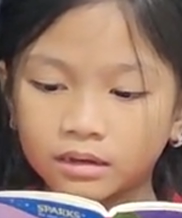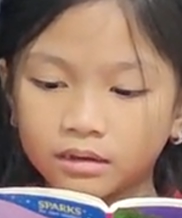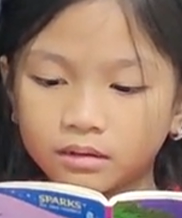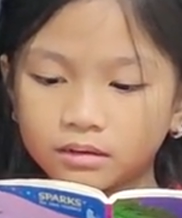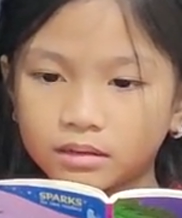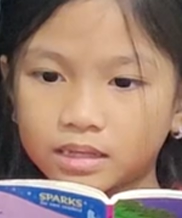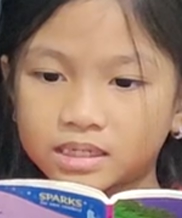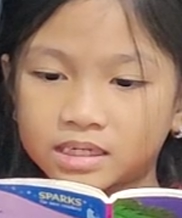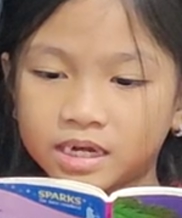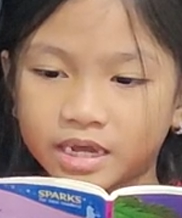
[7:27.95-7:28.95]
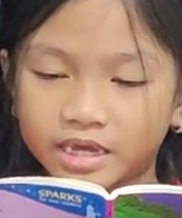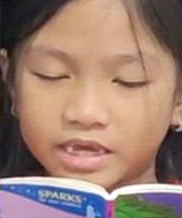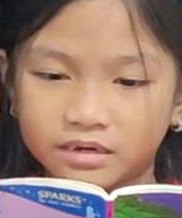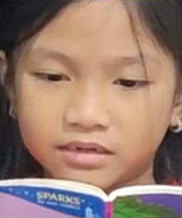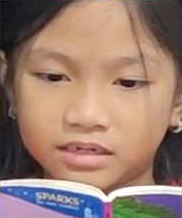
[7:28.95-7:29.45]
Good listening
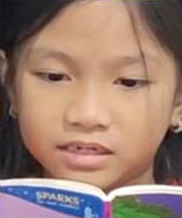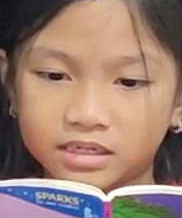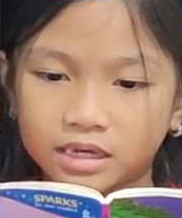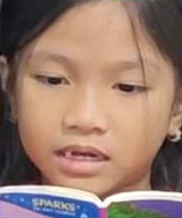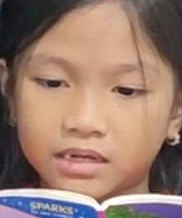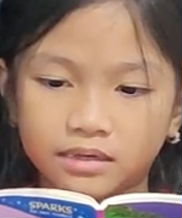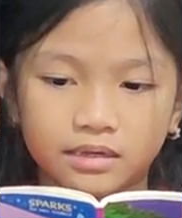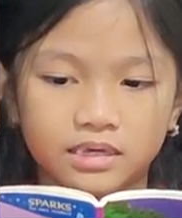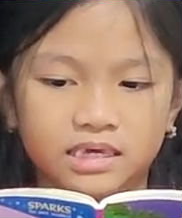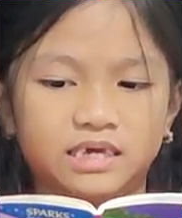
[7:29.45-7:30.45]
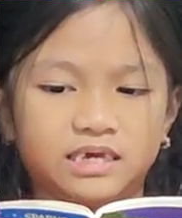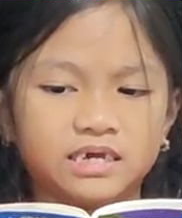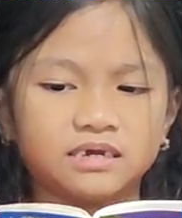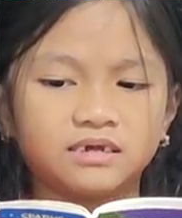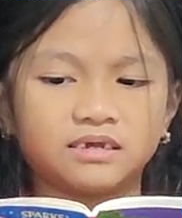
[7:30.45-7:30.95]
ears, she said.
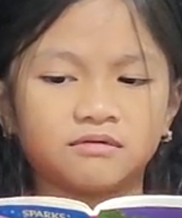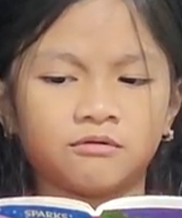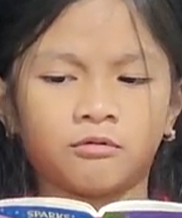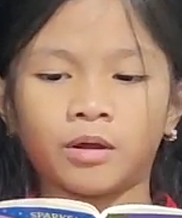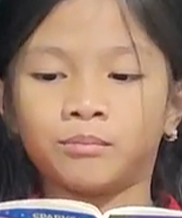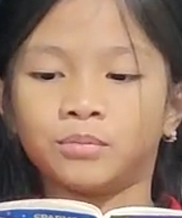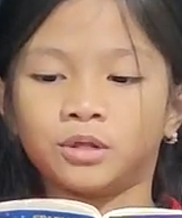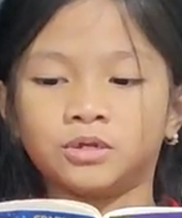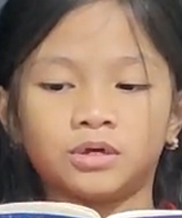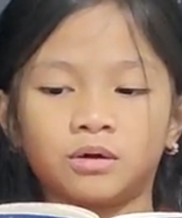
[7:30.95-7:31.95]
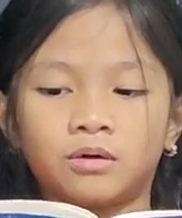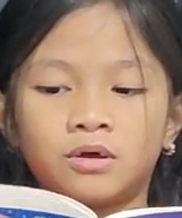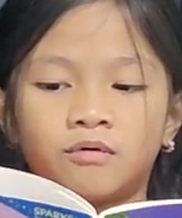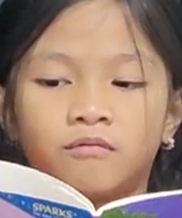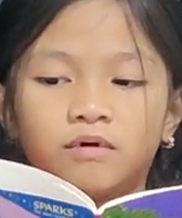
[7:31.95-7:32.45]
Ears? Grumbled Joe.
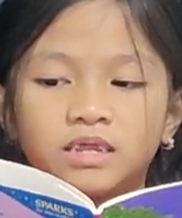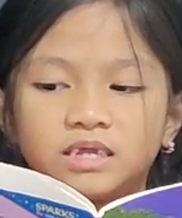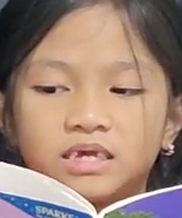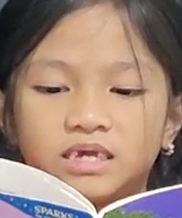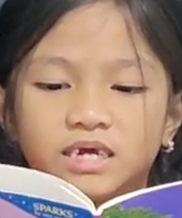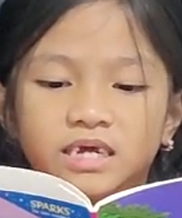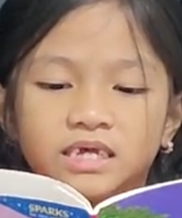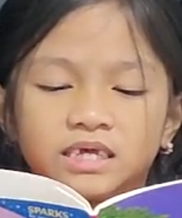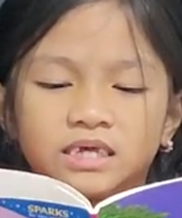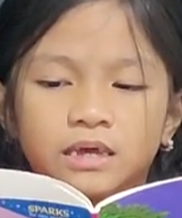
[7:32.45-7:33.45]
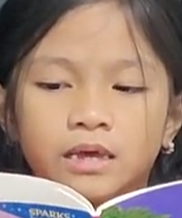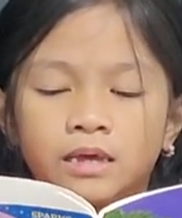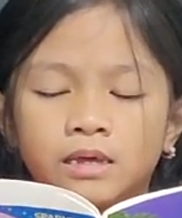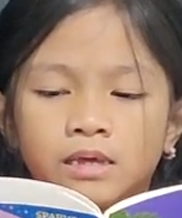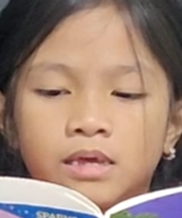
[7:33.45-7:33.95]
What ears?
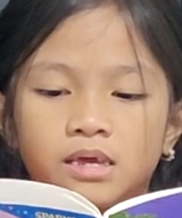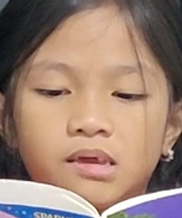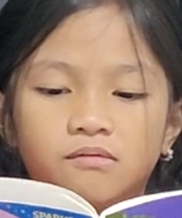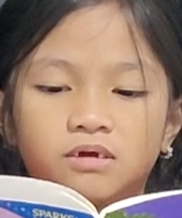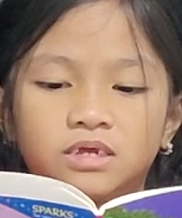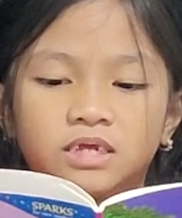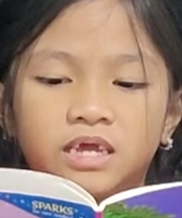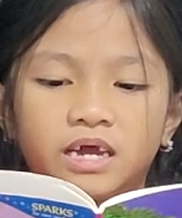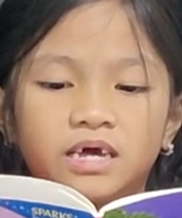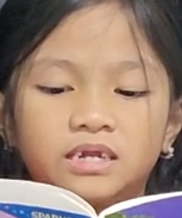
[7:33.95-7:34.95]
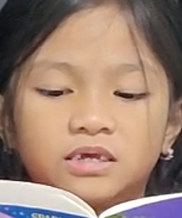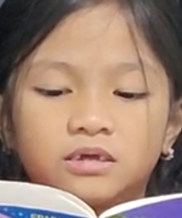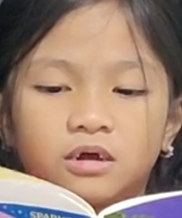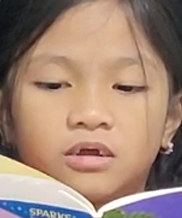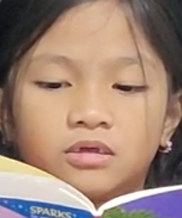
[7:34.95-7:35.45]
He wished he had a
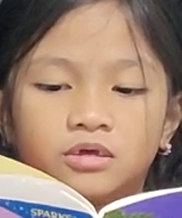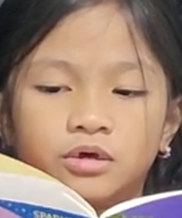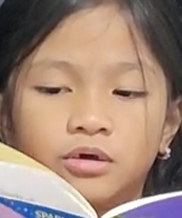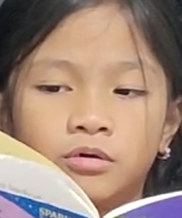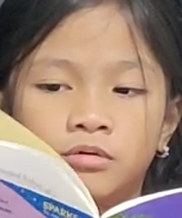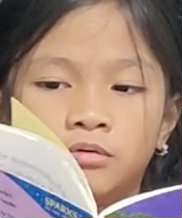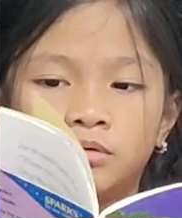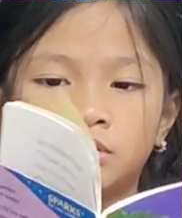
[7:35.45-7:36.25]
star, too.